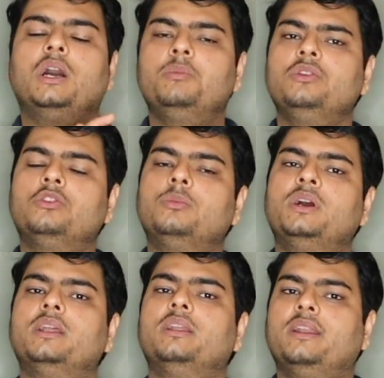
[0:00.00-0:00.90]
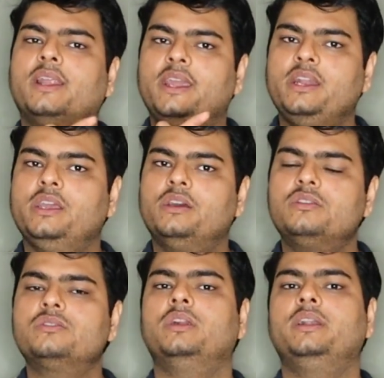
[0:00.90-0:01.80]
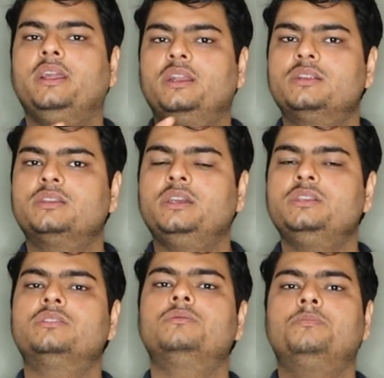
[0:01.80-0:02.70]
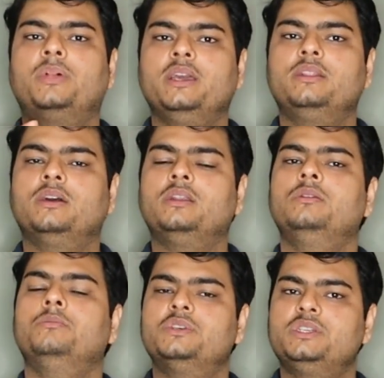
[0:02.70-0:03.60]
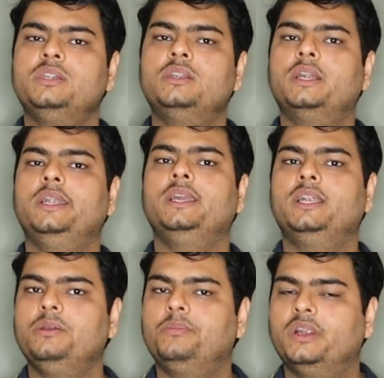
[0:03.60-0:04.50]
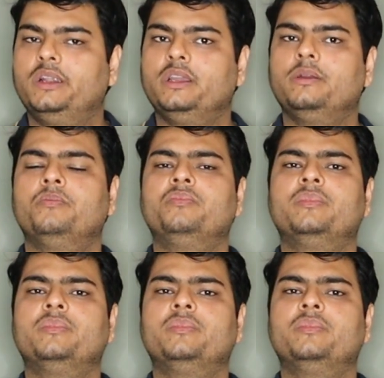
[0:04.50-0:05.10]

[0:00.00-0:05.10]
Aman Kumar, 9 years, data science, Python, machine learning, deep learning.